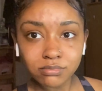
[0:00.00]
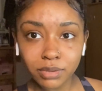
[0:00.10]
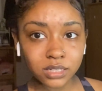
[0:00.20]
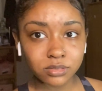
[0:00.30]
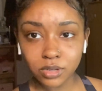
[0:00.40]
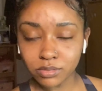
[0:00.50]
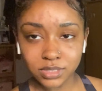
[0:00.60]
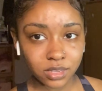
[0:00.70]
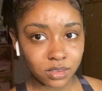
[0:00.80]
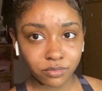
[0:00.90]
back to what I was
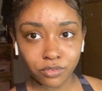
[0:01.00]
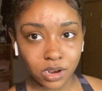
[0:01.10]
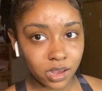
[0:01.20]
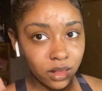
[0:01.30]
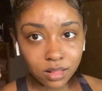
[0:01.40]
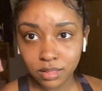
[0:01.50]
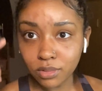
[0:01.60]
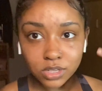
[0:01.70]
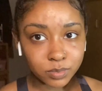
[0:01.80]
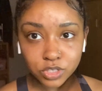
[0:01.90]
saying before I
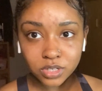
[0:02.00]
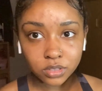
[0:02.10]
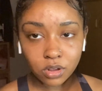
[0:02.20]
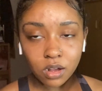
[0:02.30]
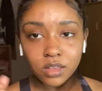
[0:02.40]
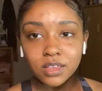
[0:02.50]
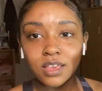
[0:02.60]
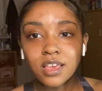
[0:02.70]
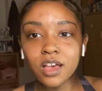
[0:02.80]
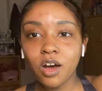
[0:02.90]
lost my train of thought.
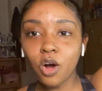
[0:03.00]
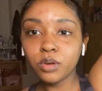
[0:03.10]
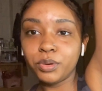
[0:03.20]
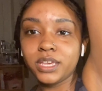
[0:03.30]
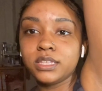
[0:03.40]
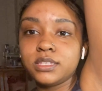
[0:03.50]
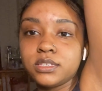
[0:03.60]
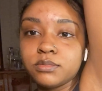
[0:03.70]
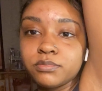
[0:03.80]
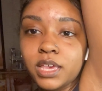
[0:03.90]
Armpits,
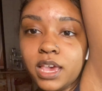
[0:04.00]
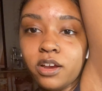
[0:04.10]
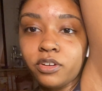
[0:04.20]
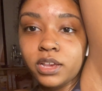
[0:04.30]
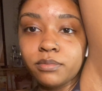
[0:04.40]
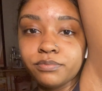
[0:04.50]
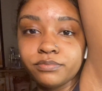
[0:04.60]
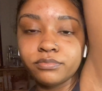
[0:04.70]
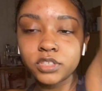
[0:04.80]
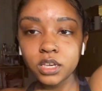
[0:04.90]
hairy,
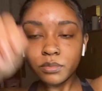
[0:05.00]
okay?